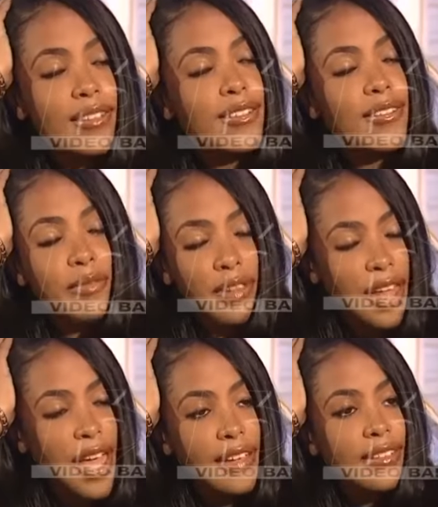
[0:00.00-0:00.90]
just
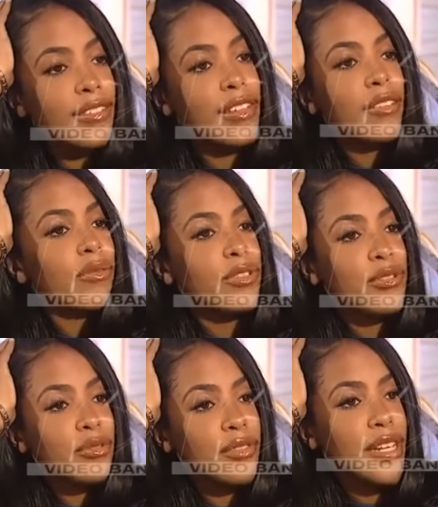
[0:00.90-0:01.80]
relax and
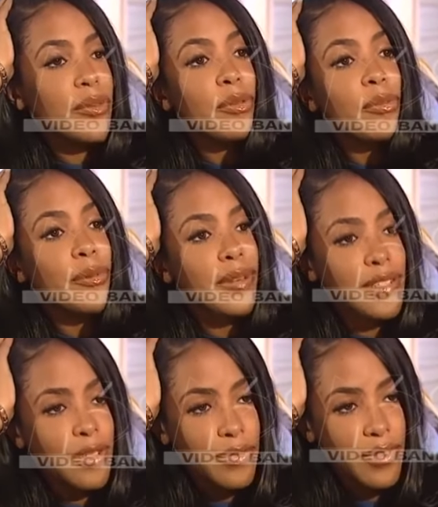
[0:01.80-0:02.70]
rejuvenate and prepare
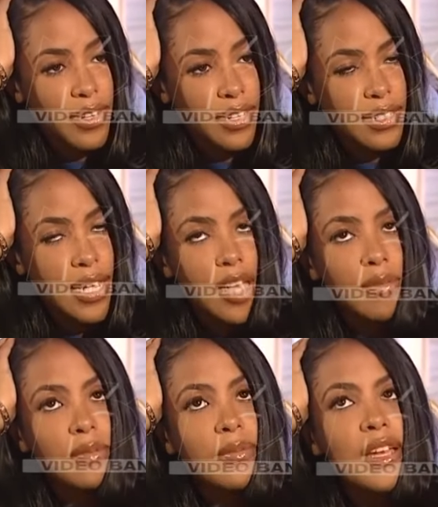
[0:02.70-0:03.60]
myself for the next
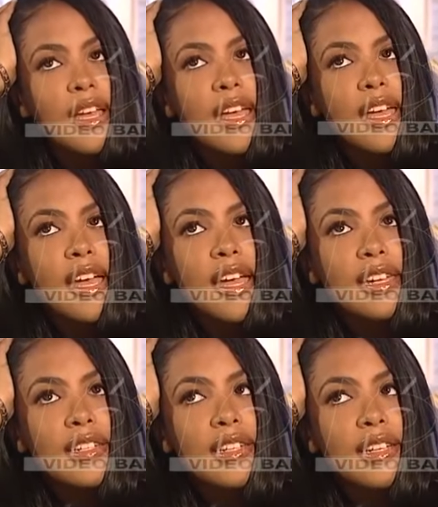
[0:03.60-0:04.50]
album.
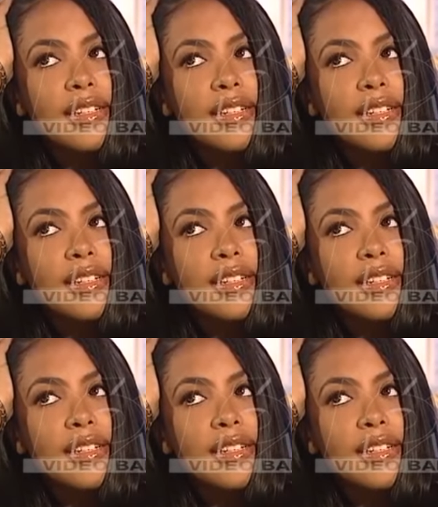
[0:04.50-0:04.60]
And